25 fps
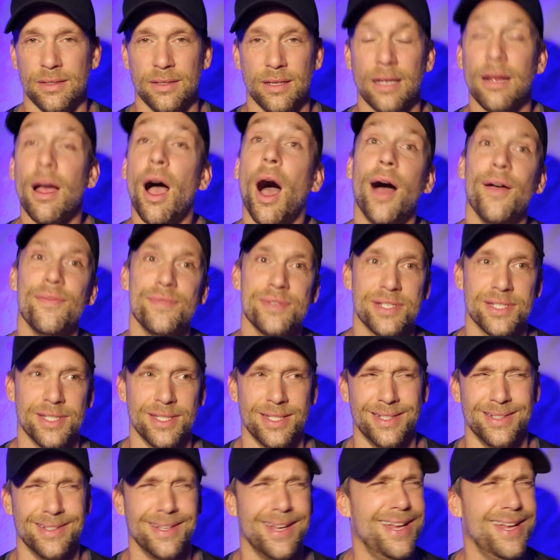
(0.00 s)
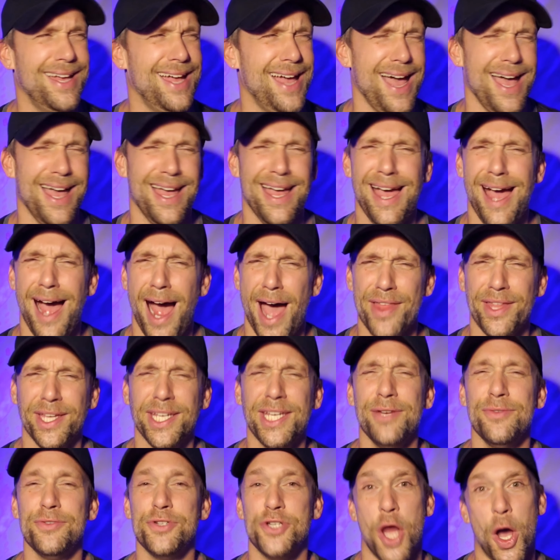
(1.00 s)
Like obviously, I
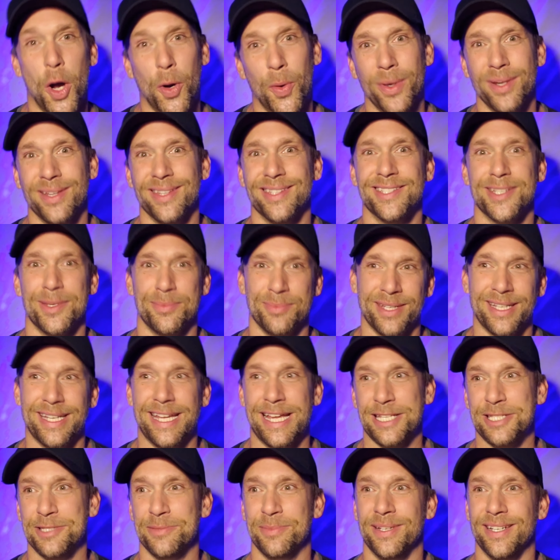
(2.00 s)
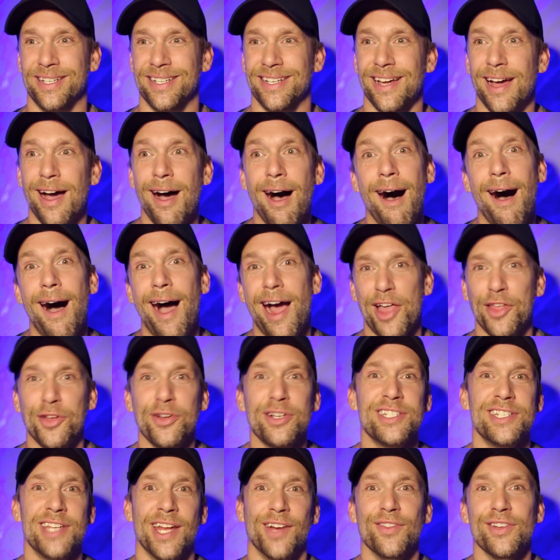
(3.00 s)
think you know when something hits me. I either
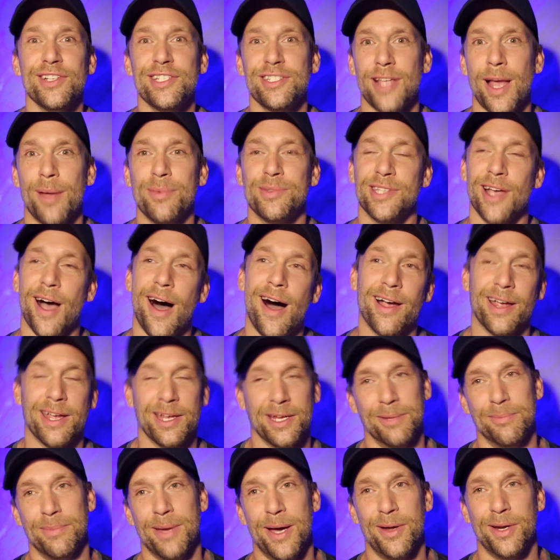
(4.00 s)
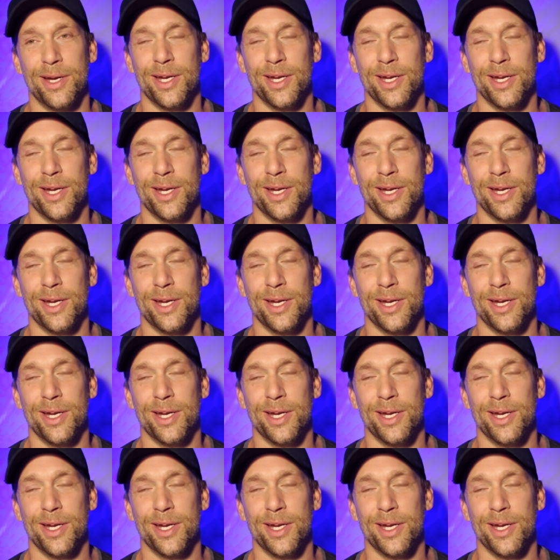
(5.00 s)
never stop talking about